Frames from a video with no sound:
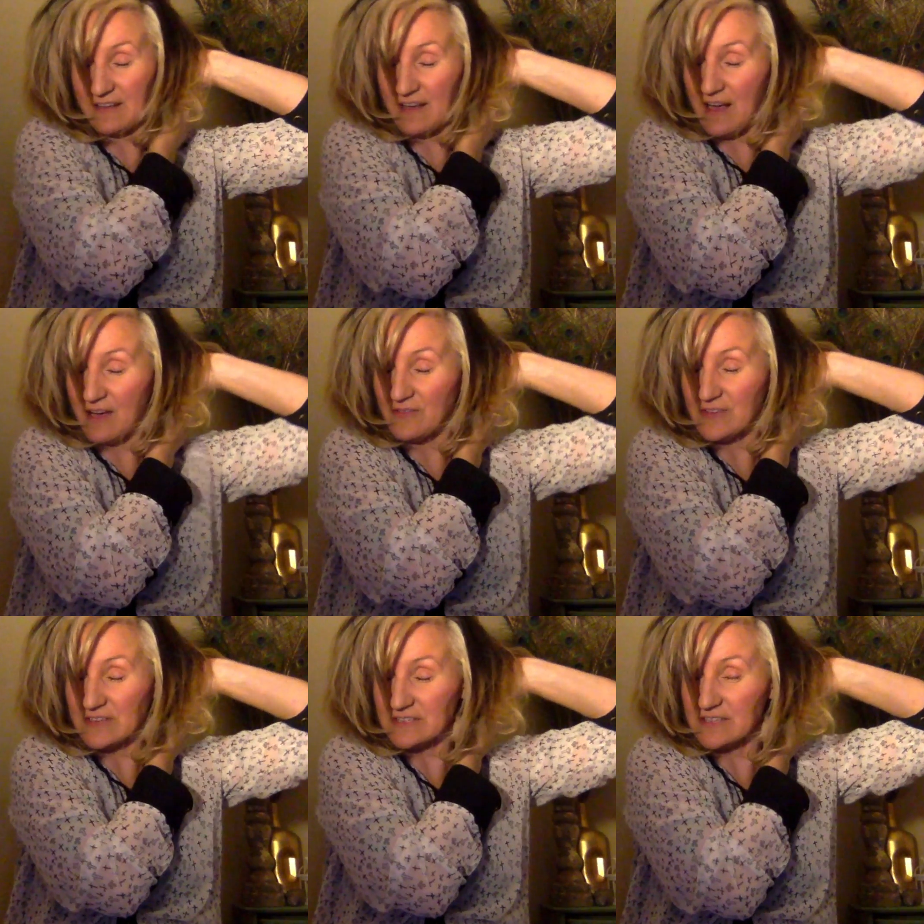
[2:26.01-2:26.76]

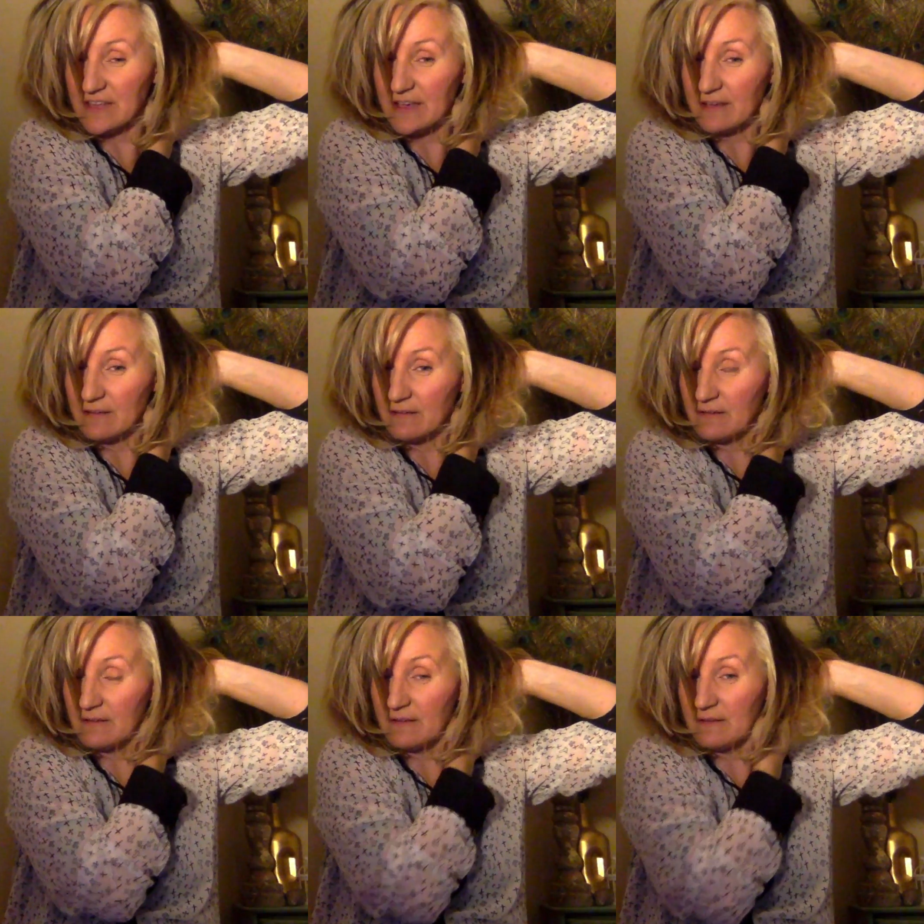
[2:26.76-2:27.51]
Obviously,
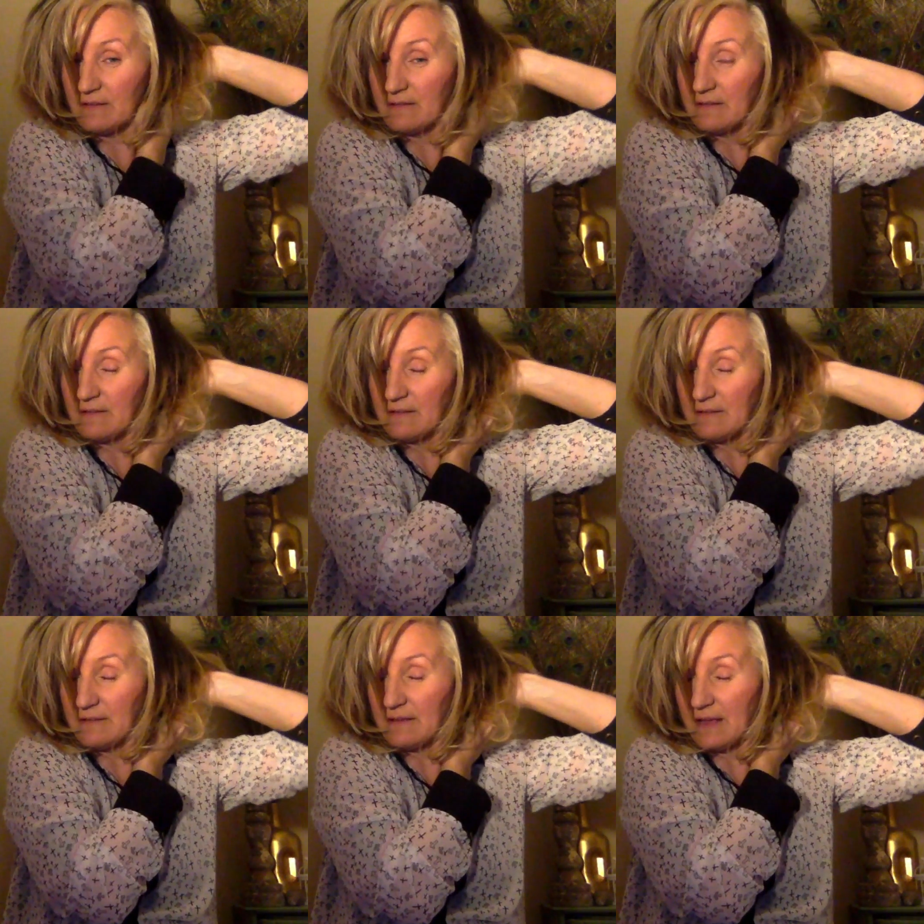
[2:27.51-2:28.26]

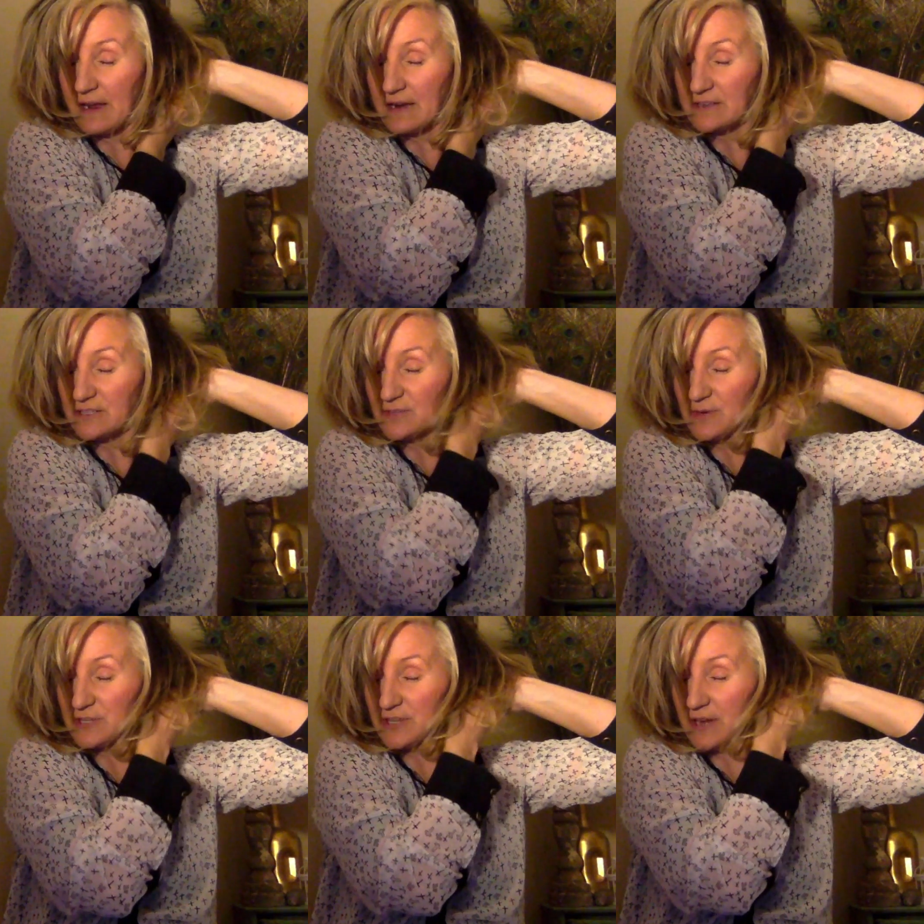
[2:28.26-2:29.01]
I gotta
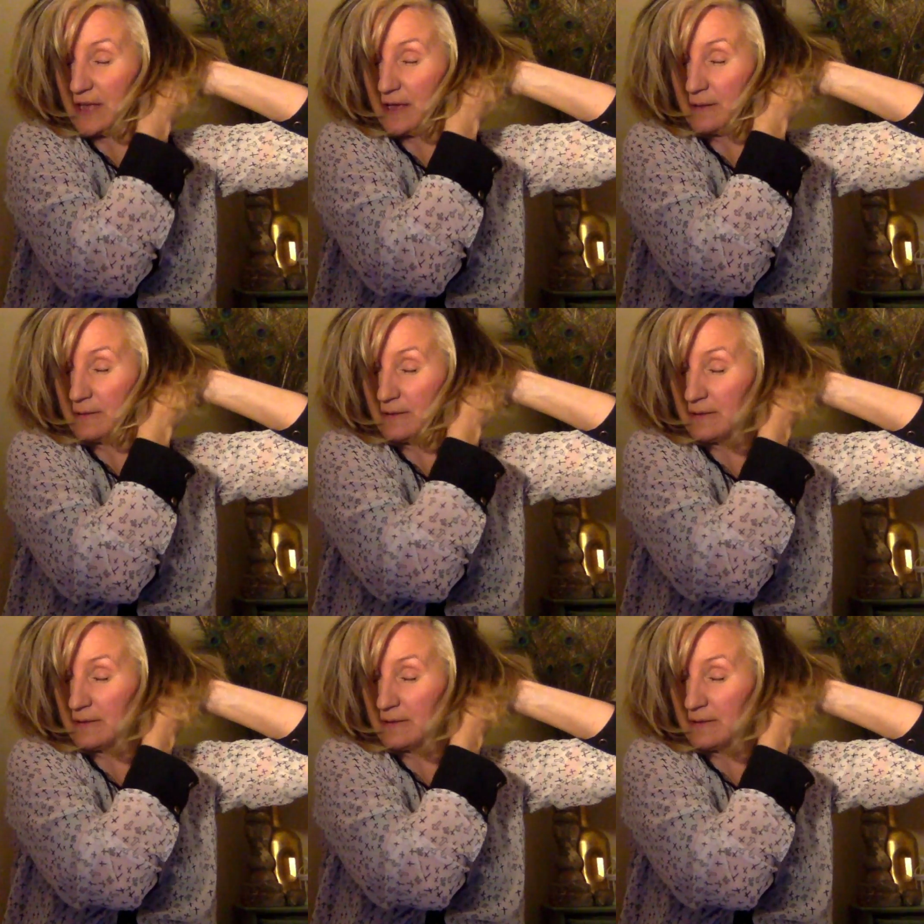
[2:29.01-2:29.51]
switch it up.